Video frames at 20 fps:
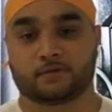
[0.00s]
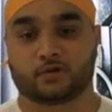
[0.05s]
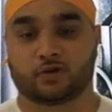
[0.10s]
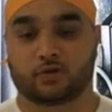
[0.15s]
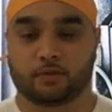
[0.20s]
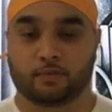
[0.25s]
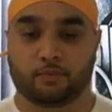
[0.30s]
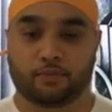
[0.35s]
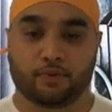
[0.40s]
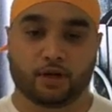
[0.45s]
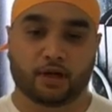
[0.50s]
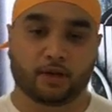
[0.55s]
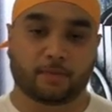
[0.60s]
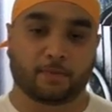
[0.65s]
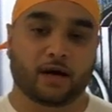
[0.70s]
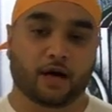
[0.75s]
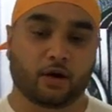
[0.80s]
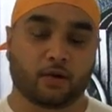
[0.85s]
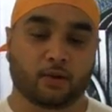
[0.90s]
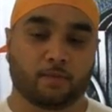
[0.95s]
So they
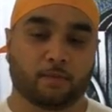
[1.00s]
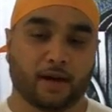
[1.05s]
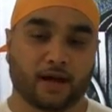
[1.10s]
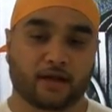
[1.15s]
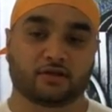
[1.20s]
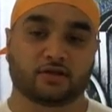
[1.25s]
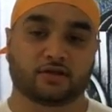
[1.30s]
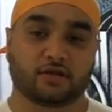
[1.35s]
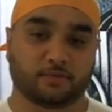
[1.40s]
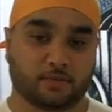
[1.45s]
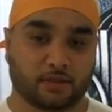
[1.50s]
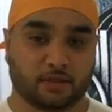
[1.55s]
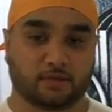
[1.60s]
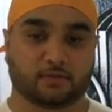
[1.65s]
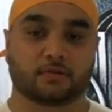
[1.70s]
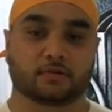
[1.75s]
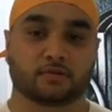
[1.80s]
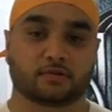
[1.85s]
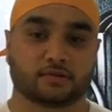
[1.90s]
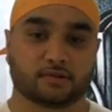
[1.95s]
bring power back to the
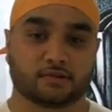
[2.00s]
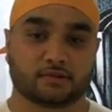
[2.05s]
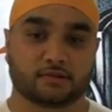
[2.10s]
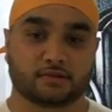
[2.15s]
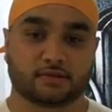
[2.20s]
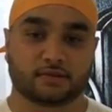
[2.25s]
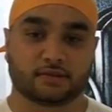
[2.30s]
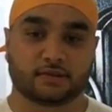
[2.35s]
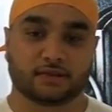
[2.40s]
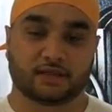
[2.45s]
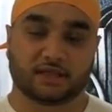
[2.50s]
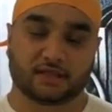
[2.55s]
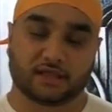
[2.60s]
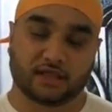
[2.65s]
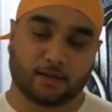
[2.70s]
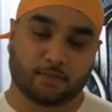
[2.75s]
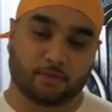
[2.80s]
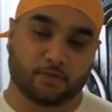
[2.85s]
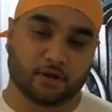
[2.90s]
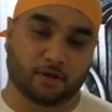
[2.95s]
people.
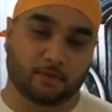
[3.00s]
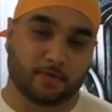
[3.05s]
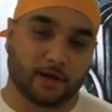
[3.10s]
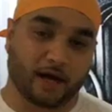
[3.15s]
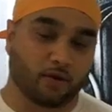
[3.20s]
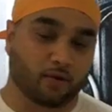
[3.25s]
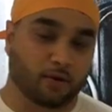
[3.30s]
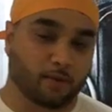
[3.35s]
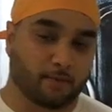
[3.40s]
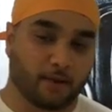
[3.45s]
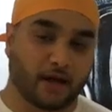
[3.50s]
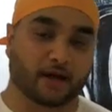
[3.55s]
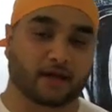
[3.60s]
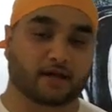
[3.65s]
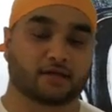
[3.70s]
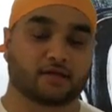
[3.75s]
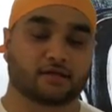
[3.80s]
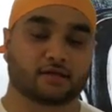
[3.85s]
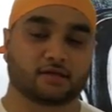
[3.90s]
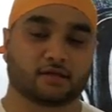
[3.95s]
They bring power
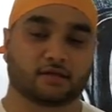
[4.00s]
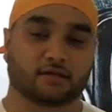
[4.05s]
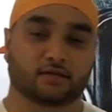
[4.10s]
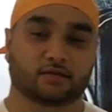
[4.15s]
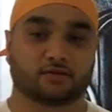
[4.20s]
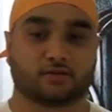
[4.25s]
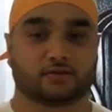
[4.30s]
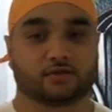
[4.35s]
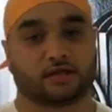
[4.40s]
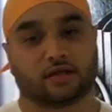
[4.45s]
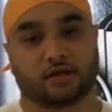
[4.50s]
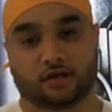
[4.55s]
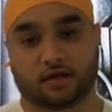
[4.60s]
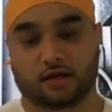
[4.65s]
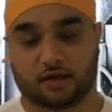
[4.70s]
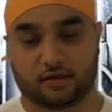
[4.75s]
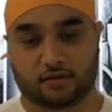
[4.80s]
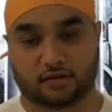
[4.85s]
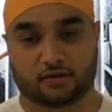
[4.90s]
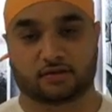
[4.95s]
back to Sri
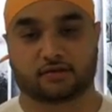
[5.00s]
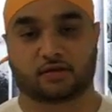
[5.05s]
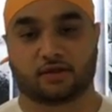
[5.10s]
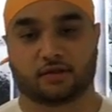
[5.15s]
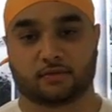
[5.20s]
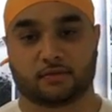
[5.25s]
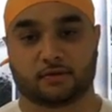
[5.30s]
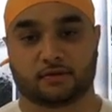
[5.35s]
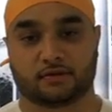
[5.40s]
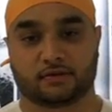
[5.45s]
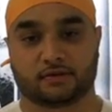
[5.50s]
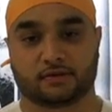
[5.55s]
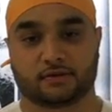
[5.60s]
Akal Takht Sahib.